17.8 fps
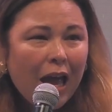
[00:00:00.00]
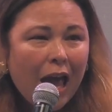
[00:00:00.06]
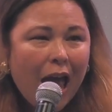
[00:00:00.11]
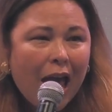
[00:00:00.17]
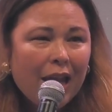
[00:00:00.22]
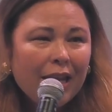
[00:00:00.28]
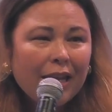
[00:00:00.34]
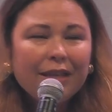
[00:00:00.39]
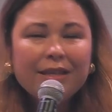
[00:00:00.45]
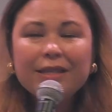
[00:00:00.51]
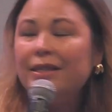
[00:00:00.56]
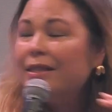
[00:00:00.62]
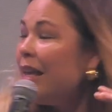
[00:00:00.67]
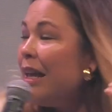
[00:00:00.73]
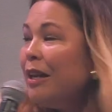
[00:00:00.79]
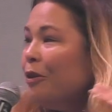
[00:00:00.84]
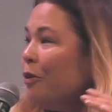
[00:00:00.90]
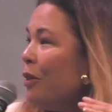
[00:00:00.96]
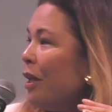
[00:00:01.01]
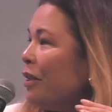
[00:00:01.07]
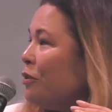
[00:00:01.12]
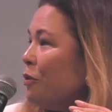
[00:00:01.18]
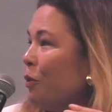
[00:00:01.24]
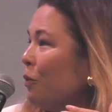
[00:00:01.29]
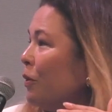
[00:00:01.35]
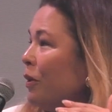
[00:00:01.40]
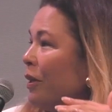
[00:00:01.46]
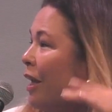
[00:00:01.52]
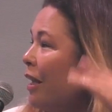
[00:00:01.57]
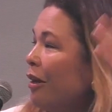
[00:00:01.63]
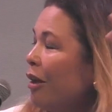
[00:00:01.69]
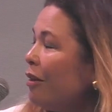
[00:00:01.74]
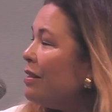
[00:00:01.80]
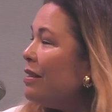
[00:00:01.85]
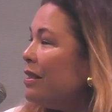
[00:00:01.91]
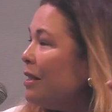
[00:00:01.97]
and they tell you that you
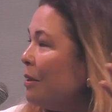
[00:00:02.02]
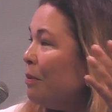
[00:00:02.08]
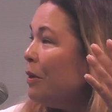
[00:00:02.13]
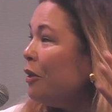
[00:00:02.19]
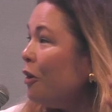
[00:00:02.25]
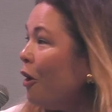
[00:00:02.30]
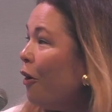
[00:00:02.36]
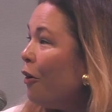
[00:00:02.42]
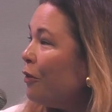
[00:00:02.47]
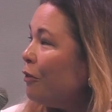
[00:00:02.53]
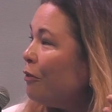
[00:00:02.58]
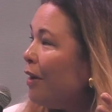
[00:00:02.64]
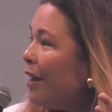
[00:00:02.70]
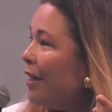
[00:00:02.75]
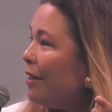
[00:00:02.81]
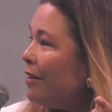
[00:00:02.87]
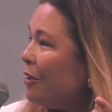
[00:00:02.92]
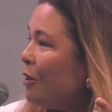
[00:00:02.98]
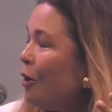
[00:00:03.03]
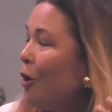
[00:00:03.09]
cannot see beyond, right?